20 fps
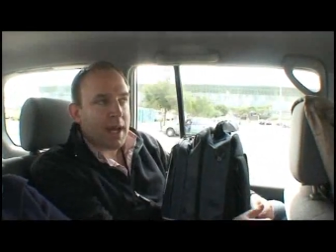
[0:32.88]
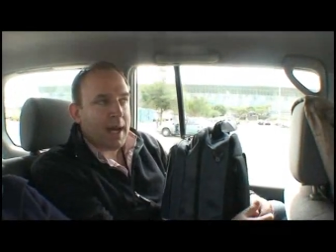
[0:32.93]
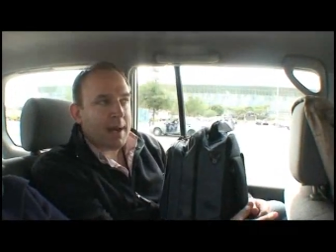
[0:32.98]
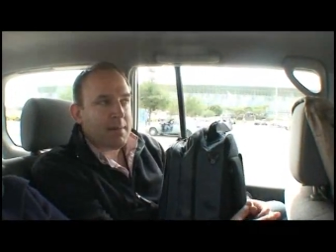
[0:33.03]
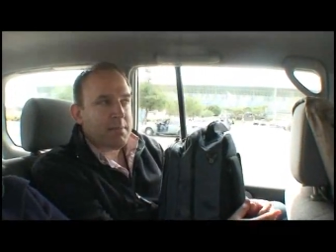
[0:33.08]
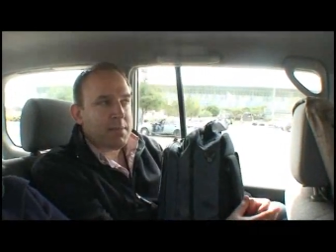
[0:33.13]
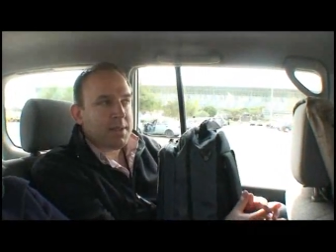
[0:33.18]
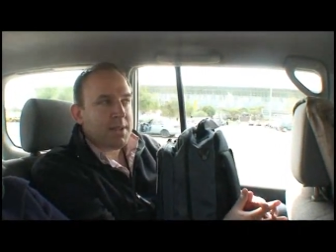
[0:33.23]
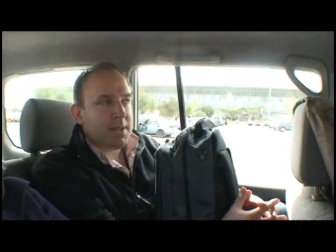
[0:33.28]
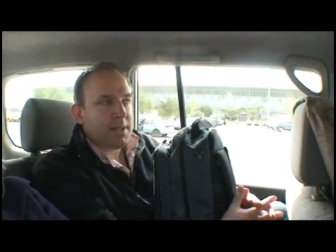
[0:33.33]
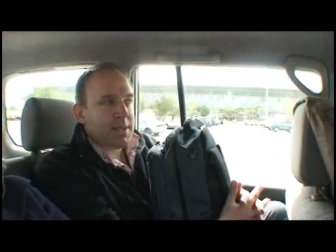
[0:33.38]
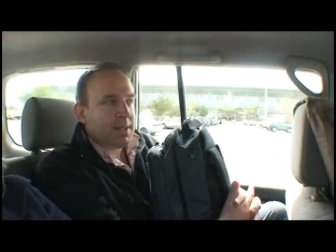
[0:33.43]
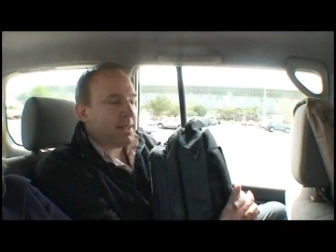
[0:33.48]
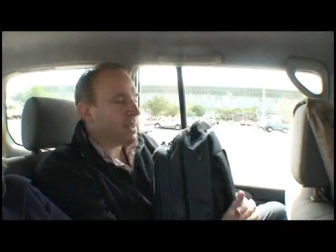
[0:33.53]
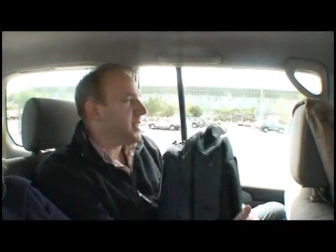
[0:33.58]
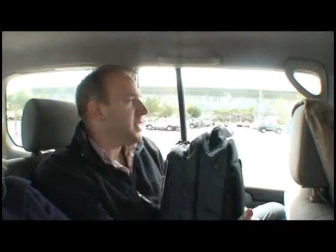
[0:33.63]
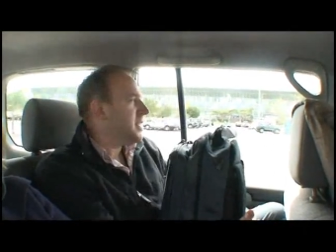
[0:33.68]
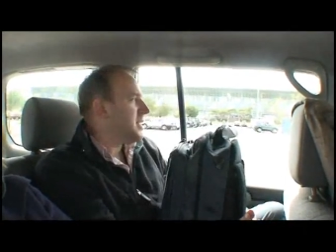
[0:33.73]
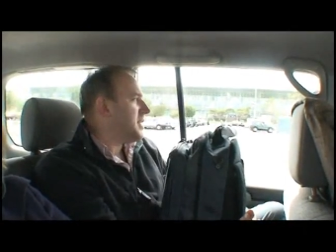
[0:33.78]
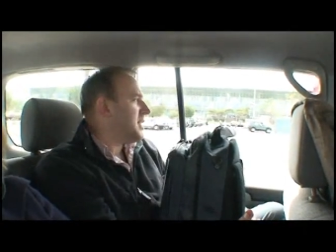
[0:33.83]
um,
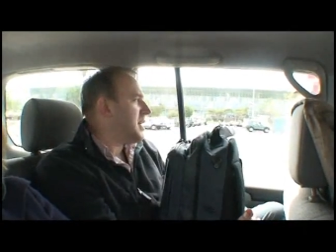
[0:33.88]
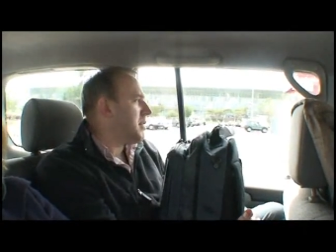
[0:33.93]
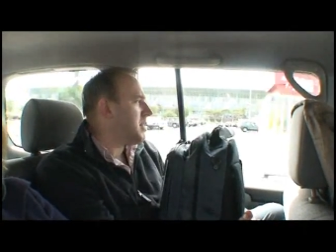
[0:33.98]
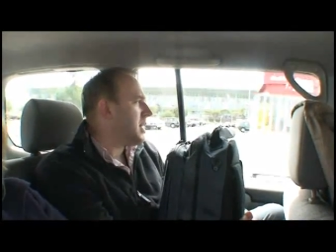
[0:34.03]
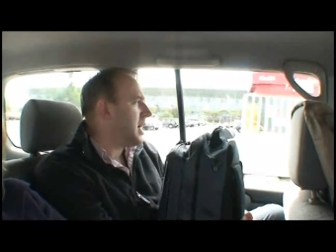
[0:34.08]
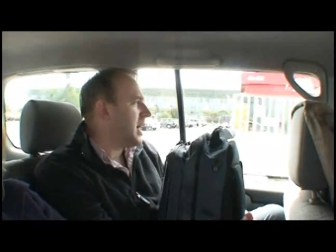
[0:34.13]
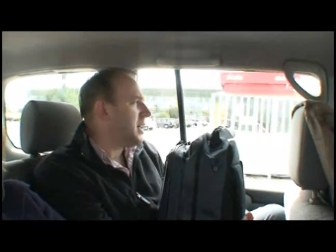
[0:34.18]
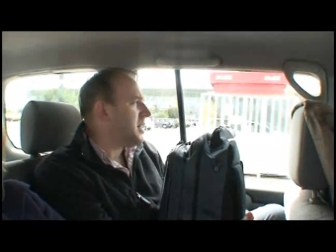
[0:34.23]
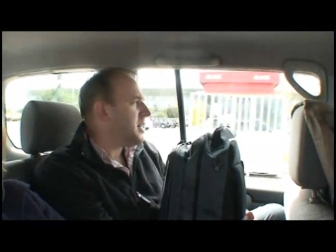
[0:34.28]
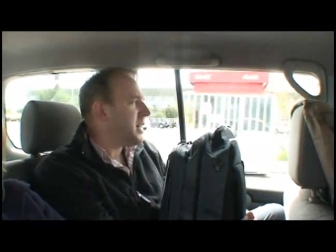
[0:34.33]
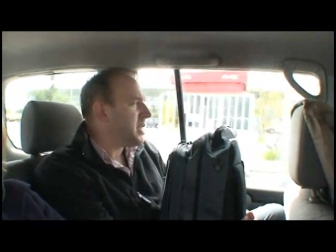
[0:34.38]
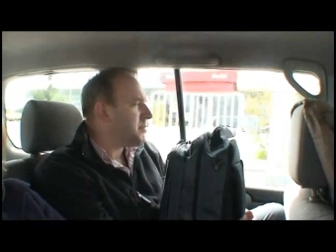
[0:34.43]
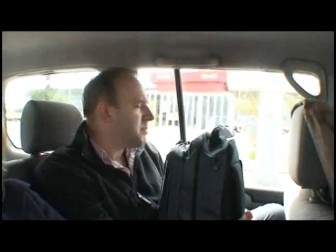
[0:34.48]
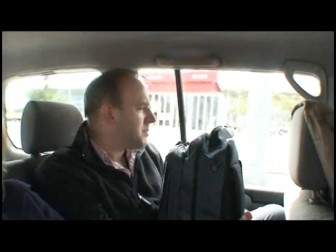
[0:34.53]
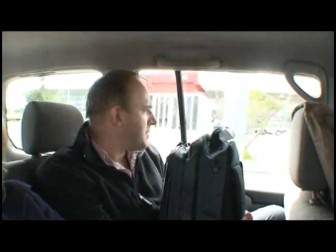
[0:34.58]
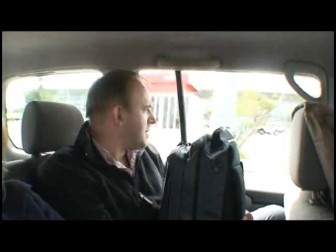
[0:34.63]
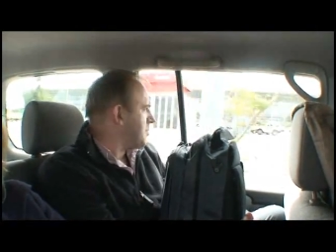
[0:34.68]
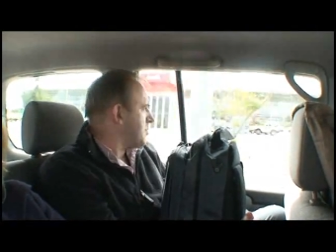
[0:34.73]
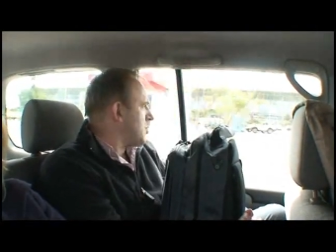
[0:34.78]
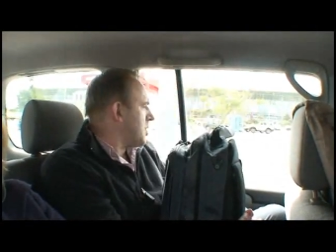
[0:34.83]
there we are. Uh,
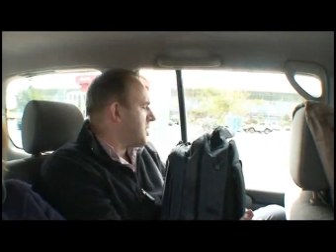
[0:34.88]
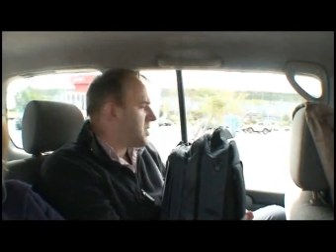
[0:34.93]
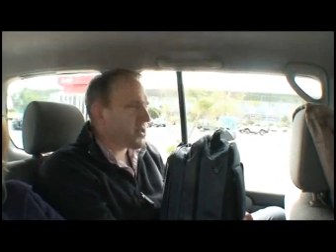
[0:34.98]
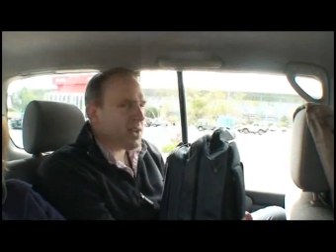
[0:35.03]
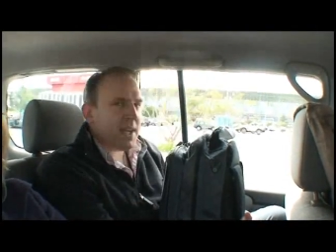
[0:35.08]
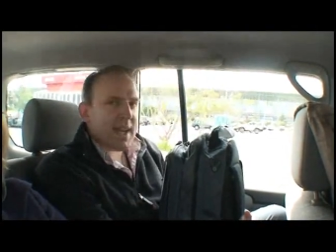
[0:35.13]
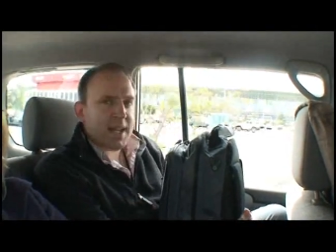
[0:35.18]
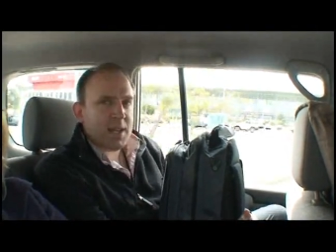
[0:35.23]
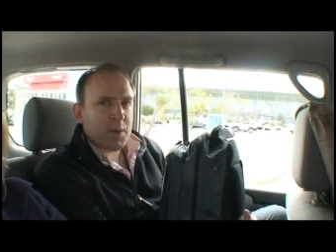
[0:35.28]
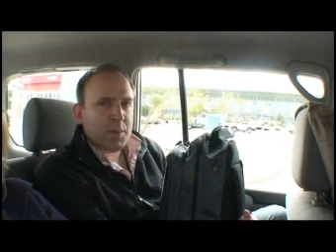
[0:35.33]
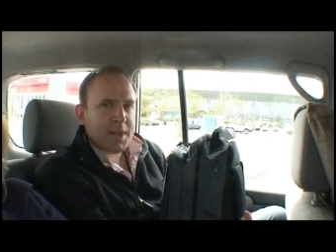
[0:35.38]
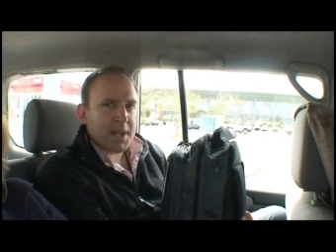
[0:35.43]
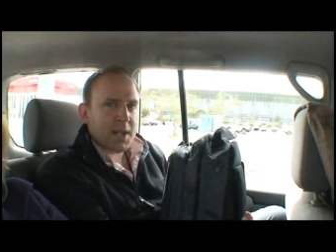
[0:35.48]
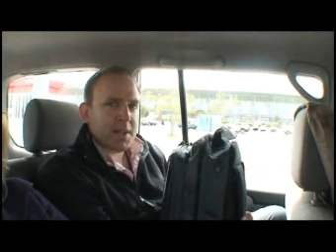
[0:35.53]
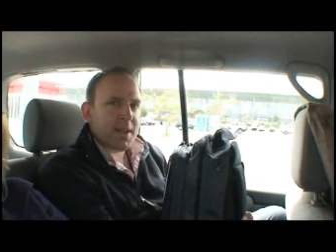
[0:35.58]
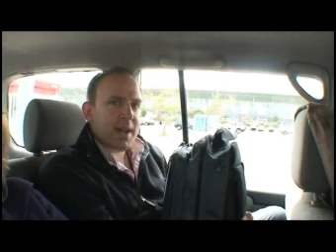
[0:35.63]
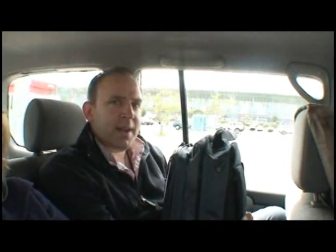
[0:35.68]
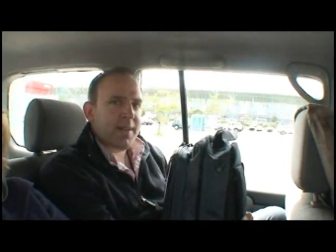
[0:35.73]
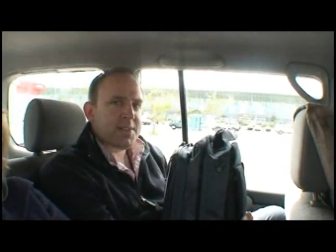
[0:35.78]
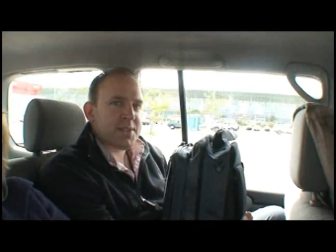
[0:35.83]
what you see out the
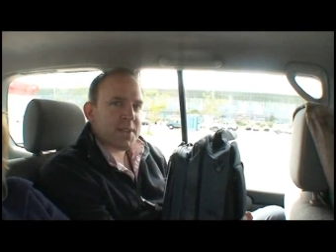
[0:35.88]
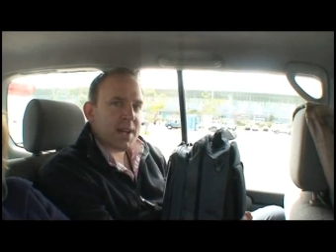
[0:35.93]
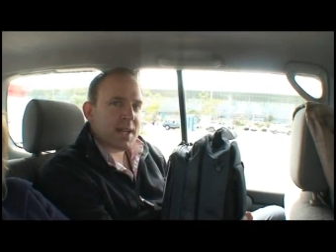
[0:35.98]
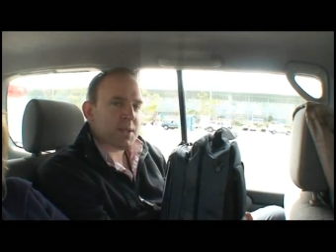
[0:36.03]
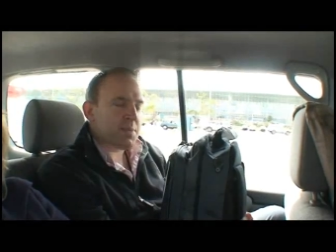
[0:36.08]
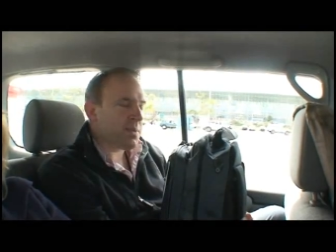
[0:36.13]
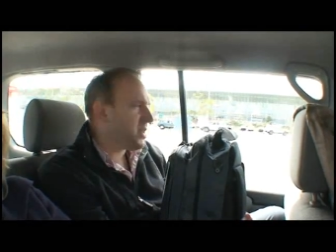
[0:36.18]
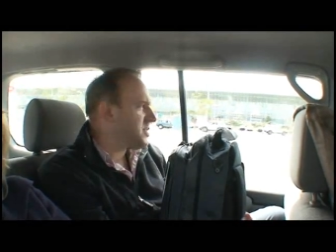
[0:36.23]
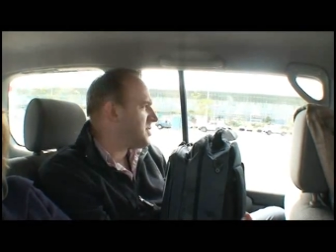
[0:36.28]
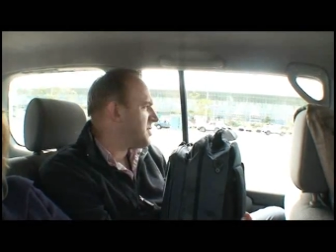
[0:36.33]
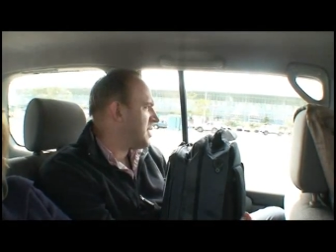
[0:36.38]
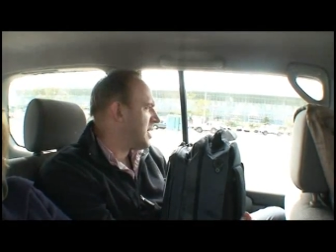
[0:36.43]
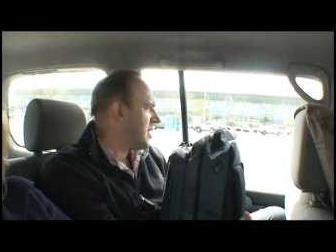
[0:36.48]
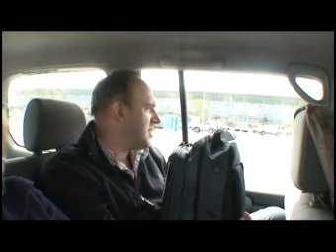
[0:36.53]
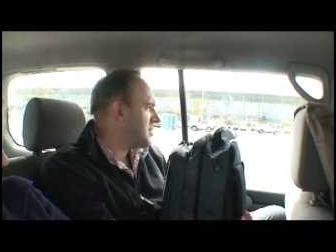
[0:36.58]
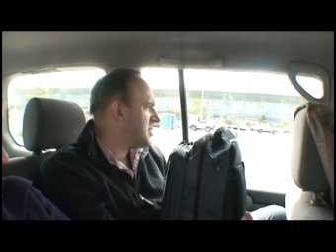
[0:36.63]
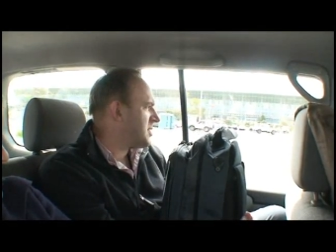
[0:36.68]
window there is, I suppose, you know,